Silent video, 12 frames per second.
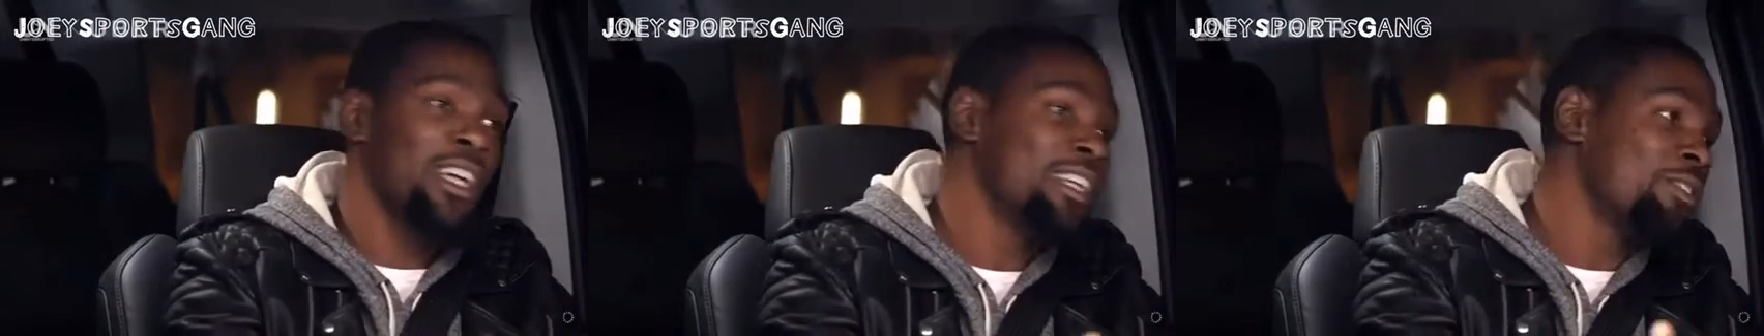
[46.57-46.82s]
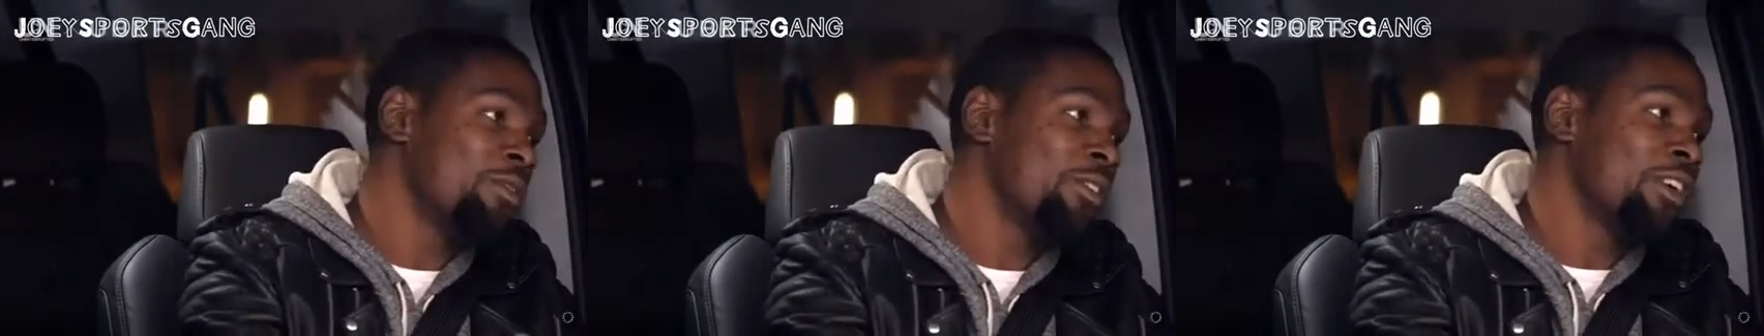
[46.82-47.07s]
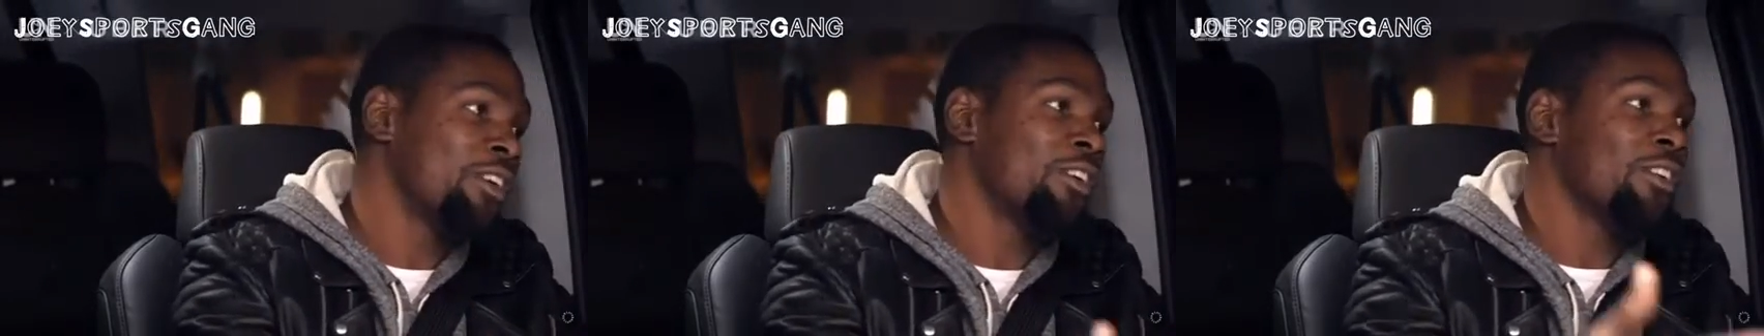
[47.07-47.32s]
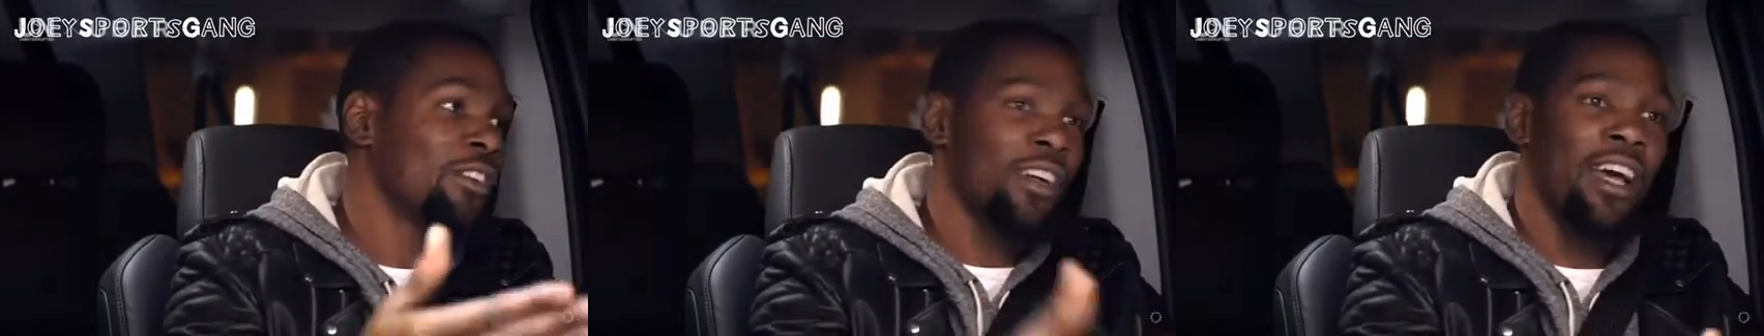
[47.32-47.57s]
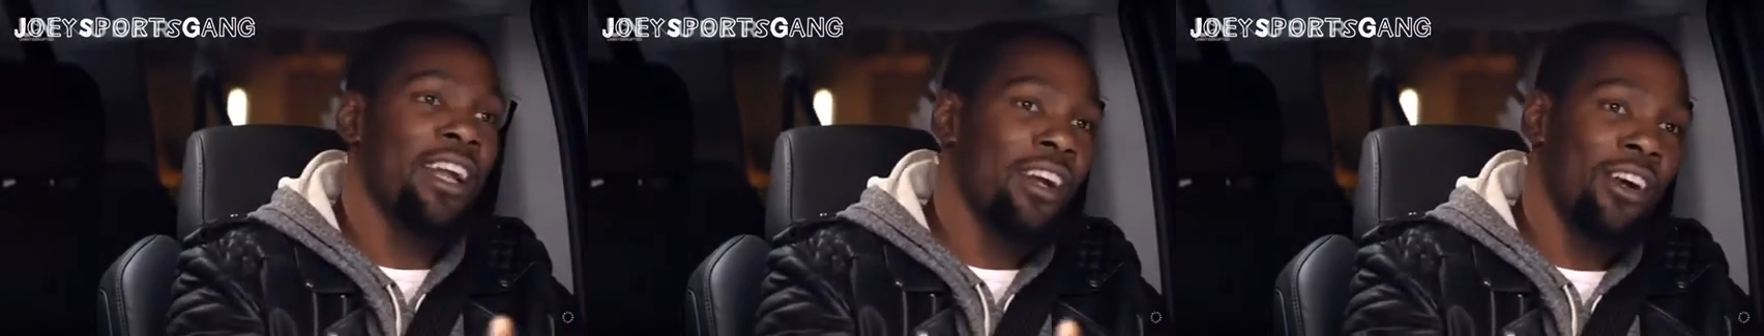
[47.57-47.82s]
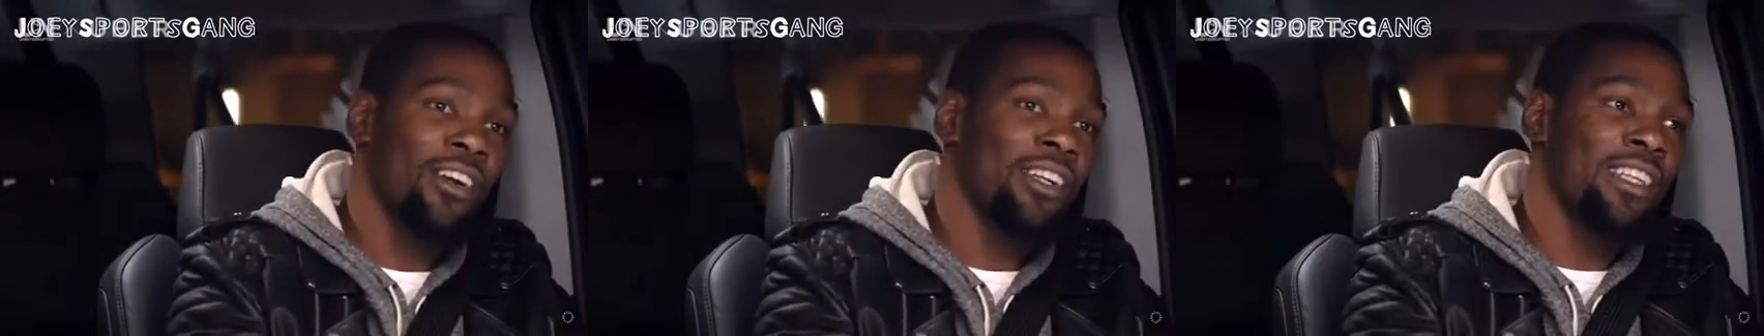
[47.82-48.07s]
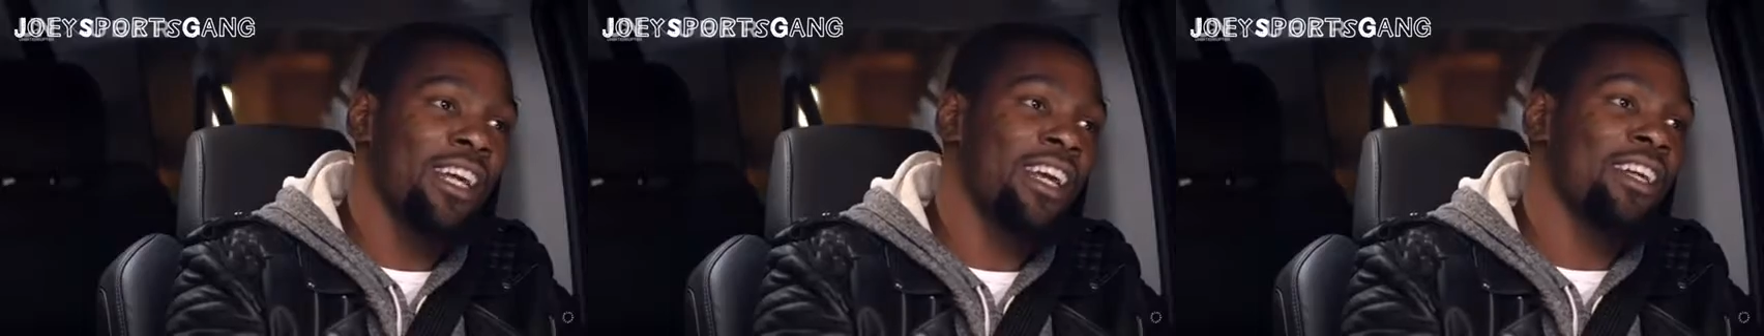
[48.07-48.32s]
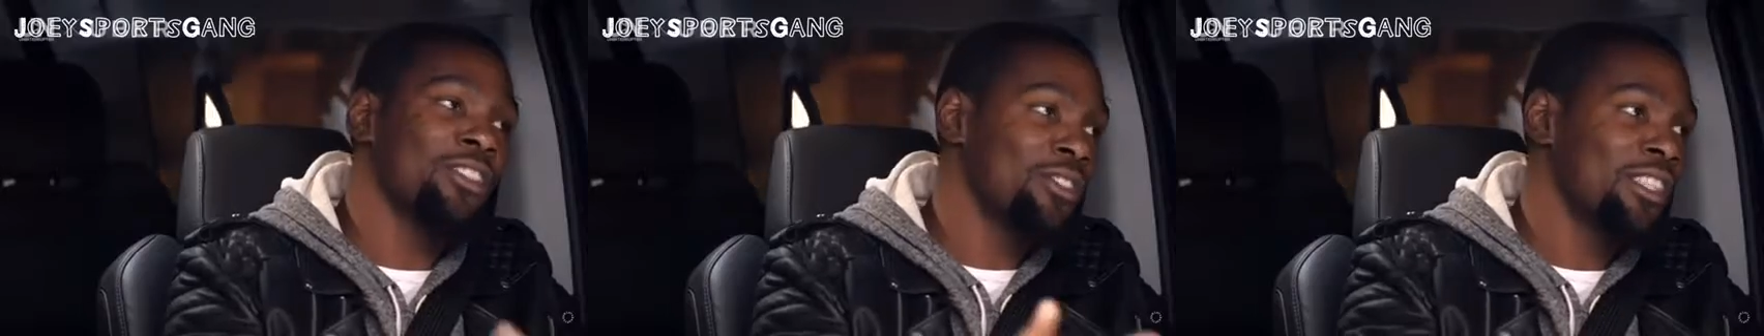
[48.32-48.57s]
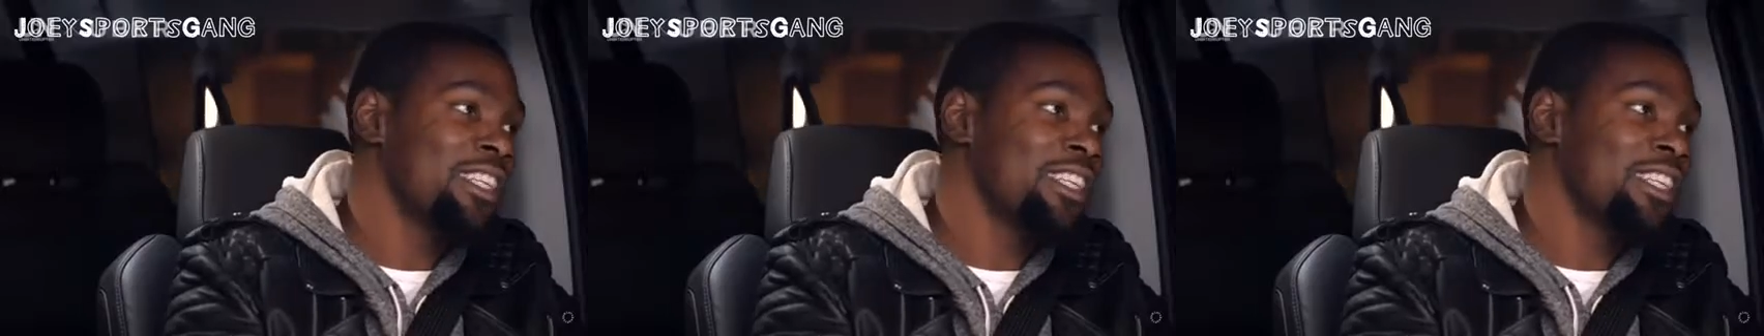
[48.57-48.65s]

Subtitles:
What you need to feel at an early age. Yeah.